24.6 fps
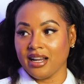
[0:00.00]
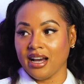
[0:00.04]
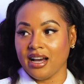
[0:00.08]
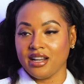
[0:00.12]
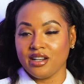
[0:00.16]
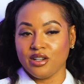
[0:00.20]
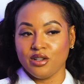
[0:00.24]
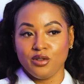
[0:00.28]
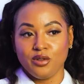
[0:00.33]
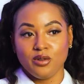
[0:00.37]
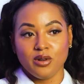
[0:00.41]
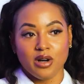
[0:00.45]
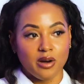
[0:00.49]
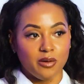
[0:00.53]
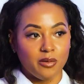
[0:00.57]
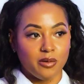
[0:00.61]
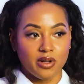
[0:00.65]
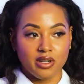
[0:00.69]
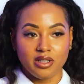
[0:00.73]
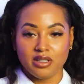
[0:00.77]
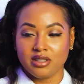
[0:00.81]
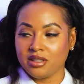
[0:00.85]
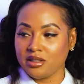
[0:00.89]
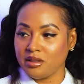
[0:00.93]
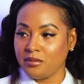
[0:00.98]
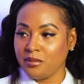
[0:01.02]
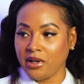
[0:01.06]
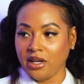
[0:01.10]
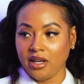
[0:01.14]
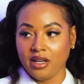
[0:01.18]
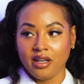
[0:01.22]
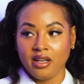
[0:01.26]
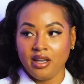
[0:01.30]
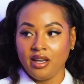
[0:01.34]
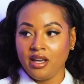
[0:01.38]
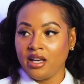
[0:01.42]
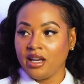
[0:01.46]
I knew I wanted to
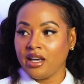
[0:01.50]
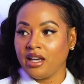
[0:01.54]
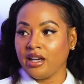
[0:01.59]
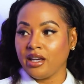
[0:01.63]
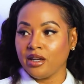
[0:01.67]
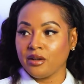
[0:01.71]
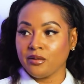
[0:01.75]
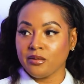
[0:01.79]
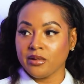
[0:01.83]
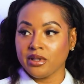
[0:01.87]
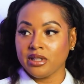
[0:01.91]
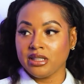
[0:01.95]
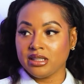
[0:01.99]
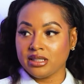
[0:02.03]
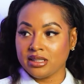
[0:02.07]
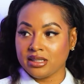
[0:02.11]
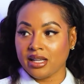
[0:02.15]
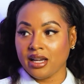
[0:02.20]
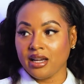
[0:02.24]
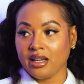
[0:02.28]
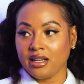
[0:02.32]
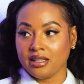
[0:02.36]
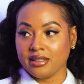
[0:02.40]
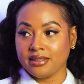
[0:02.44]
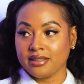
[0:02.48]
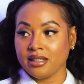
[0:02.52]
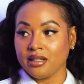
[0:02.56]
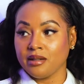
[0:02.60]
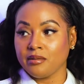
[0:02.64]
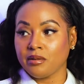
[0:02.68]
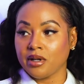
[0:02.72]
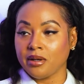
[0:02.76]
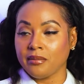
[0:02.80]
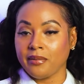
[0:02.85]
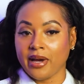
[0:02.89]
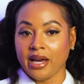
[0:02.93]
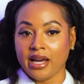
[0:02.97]
be in real estate in some
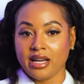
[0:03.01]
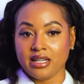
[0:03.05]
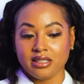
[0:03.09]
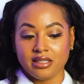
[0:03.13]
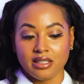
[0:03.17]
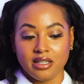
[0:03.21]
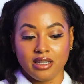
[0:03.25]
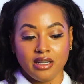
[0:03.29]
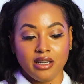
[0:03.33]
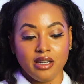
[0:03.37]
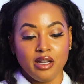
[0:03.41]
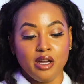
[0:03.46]
capacity,